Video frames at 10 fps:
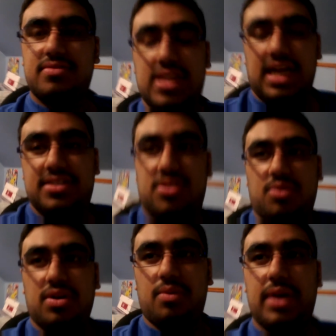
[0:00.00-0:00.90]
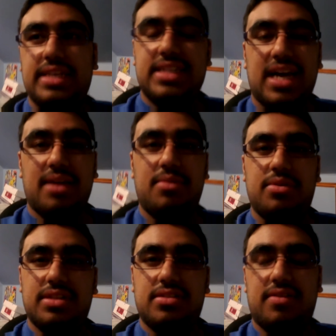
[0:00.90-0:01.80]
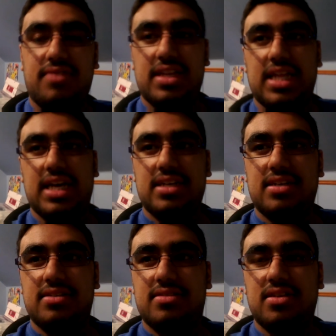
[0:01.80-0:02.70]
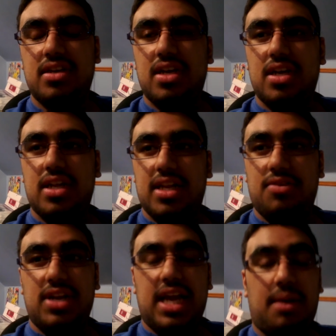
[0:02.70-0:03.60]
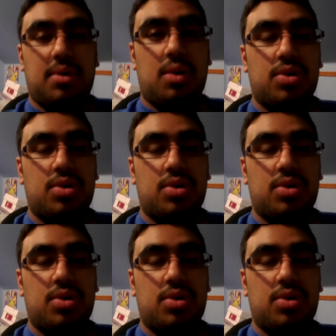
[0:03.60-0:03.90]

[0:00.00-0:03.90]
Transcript: I just don't want to waste time doing stuff like that because literally I